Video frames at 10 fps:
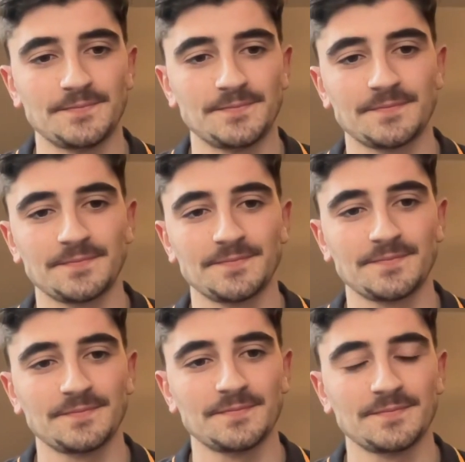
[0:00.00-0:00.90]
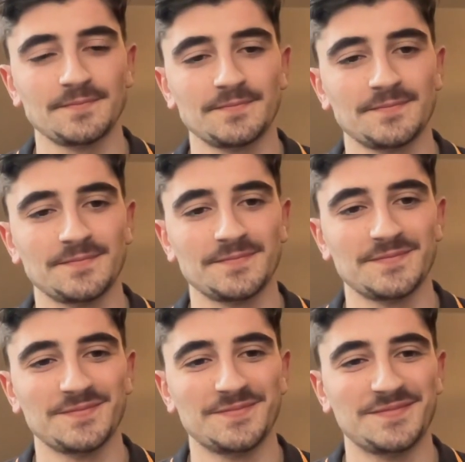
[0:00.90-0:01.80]

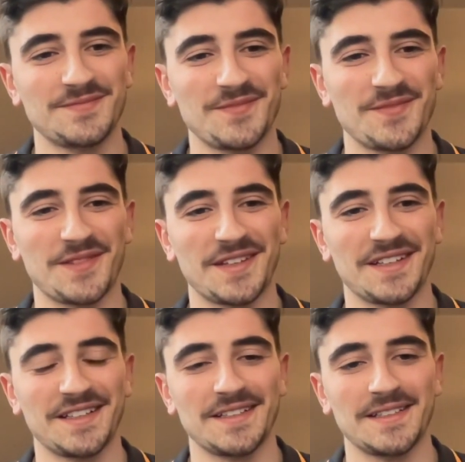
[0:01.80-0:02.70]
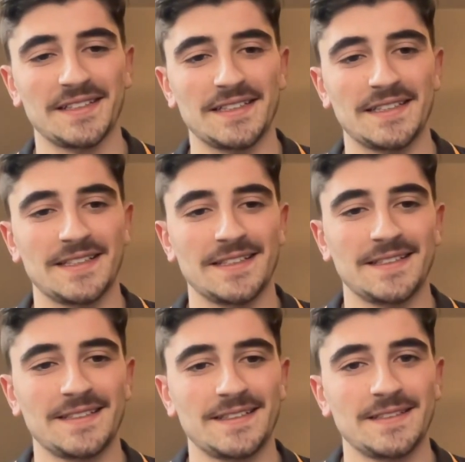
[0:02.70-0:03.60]

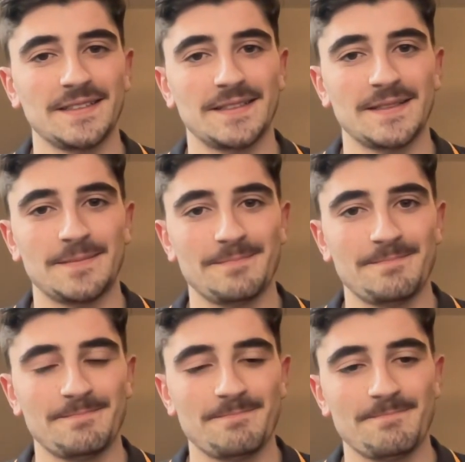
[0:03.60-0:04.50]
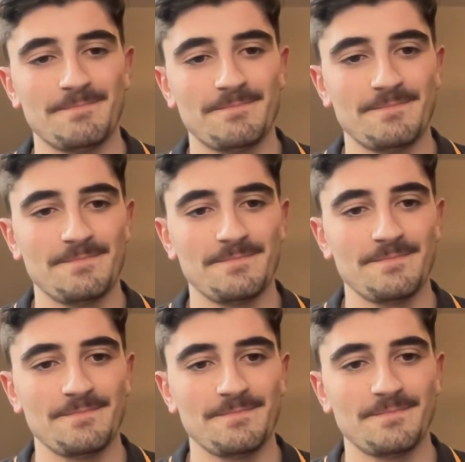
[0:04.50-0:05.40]

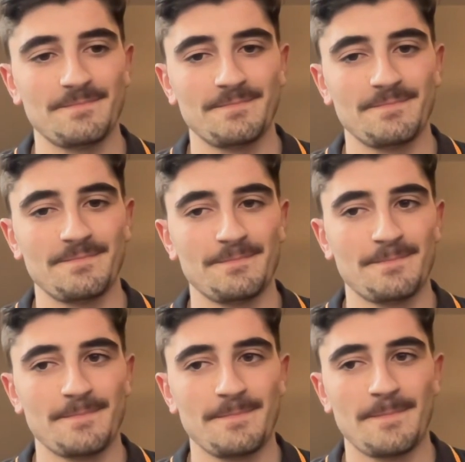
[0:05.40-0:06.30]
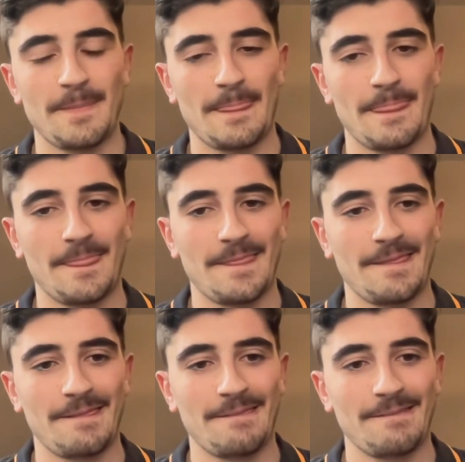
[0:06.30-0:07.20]

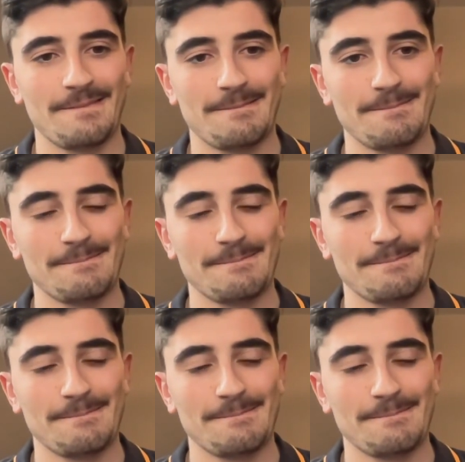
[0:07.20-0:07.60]
(not speaking)